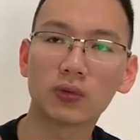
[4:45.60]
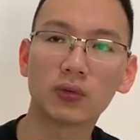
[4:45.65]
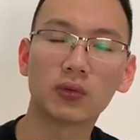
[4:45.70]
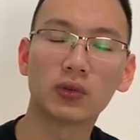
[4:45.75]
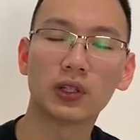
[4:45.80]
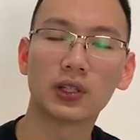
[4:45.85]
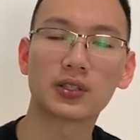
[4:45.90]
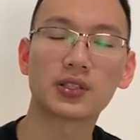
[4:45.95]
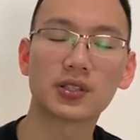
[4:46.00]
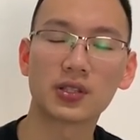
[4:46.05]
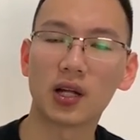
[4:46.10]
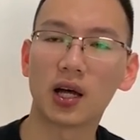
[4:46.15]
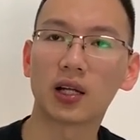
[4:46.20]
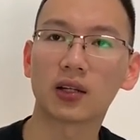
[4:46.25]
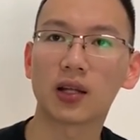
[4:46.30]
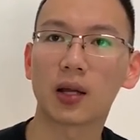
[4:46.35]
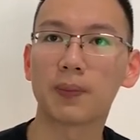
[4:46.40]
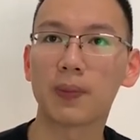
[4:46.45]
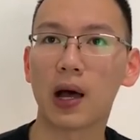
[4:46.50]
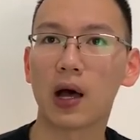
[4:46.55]
It's
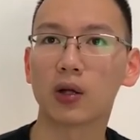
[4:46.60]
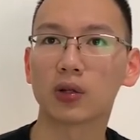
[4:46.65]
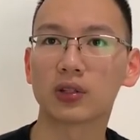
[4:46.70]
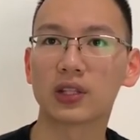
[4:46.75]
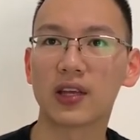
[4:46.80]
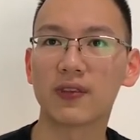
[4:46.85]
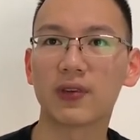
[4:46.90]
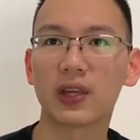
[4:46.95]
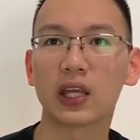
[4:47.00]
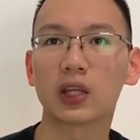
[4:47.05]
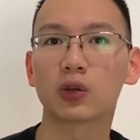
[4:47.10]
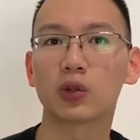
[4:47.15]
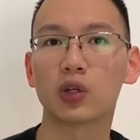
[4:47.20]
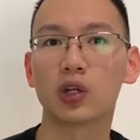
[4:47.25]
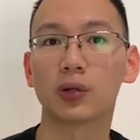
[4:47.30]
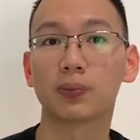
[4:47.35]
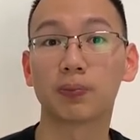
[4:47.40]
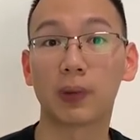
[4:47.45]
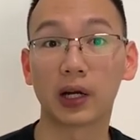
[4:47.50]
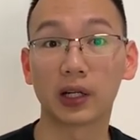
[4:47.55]
not about giving it to
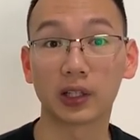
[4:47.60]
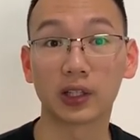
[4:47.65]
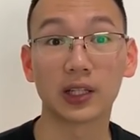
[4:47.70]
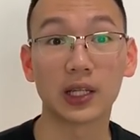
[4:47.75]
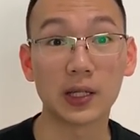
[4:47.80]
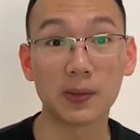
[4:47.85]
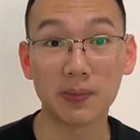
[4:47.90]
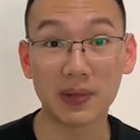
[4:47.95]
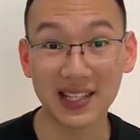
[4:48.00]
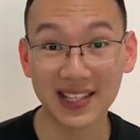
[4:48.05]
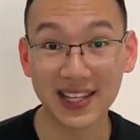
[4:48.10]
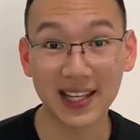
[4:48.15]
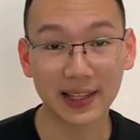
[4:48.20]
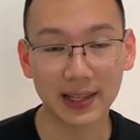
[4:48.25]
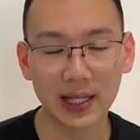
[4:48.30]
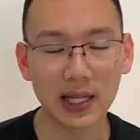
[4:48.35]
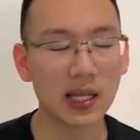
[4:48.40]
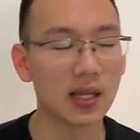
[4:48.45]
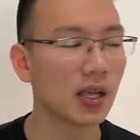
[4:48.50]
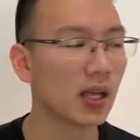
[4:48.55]
your partner
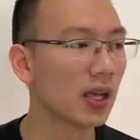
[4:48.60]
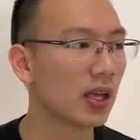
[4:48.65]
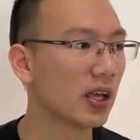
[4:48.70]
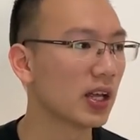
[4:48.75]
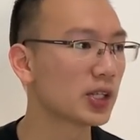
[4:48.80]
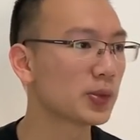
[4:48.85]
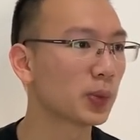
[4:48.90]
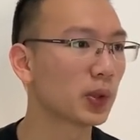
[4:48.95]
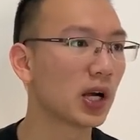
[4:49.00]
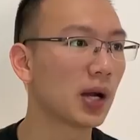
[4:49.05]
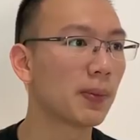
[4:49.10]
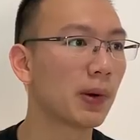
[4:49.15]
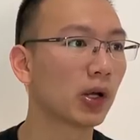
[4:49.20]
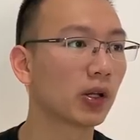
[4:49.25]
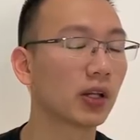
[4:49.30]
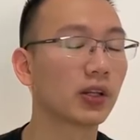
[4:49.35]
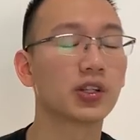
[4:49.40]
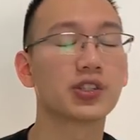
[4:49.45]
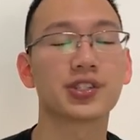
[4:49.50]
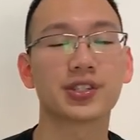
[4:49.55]
immediately. It's more
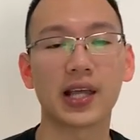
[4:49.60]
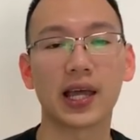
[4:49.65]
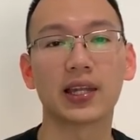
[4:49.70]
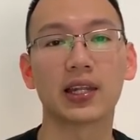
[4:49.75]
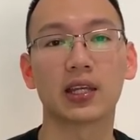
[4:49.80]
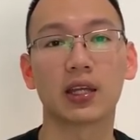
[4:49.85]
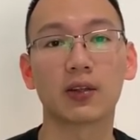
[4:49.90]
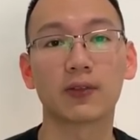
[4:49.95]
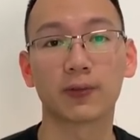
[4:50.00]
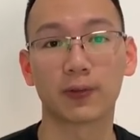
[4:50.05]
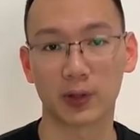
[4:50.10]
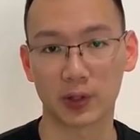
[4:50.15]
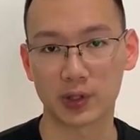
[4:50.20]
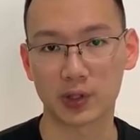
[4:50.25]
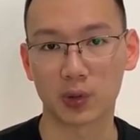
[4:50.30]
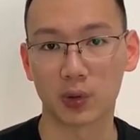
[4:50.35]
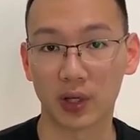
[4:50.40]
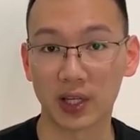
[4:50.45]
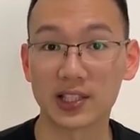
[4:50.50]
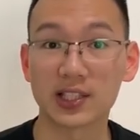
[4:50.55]
about understanding it
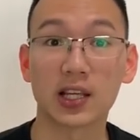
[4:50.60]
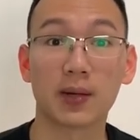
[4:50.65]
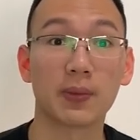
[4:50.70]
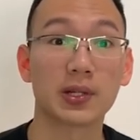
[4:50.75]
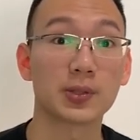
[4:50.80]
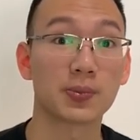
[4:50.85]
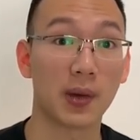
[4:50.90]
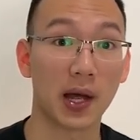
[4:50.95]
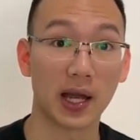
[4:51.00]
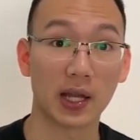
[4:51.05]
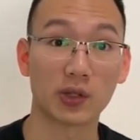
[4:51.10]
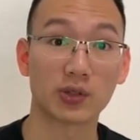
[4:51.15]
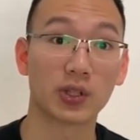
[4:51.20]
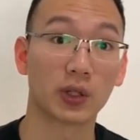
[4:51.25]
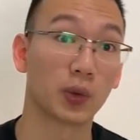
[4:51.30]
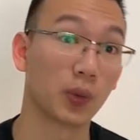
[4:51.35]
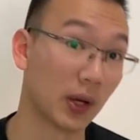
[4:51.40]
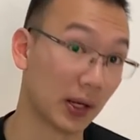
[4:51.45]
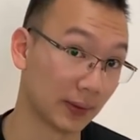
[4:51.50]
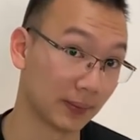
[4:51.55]
first kung kinsa mas maayos
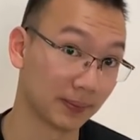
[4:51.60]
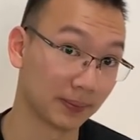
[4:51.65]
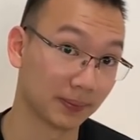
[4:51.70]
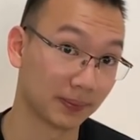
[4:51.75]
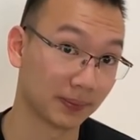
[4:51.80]
sa duha.